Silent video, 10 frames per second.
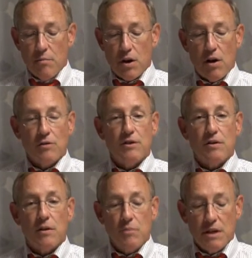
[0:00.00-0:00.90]
Because there
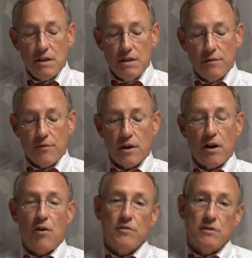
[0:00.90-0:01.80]
can be different
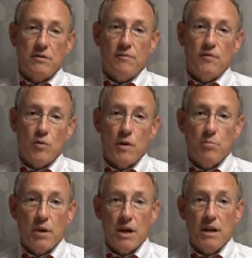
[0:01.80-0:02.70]
causes of joint
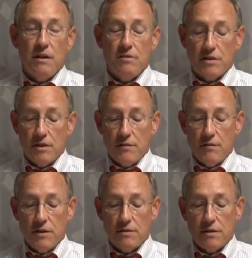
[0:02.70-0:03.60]
pain and
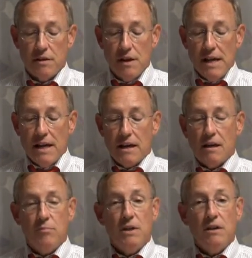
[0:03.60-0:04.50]
stiffness, it
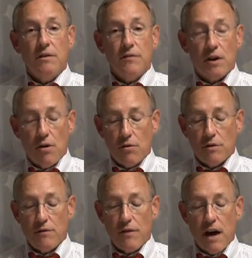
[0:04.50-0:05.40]
can be difficult
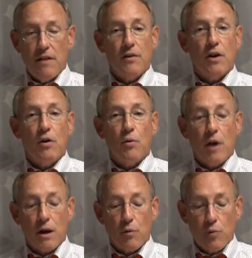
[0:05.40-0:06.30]
to find the
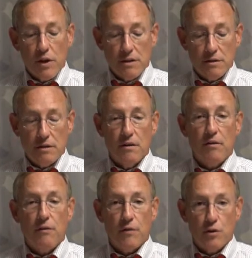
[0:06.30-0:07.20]
correct reason
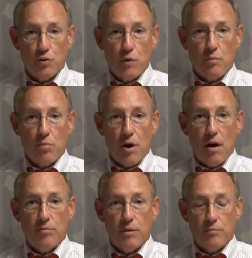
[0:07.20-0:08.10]
for joint
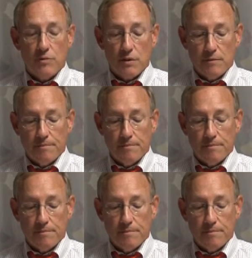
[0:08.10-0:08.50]
problems.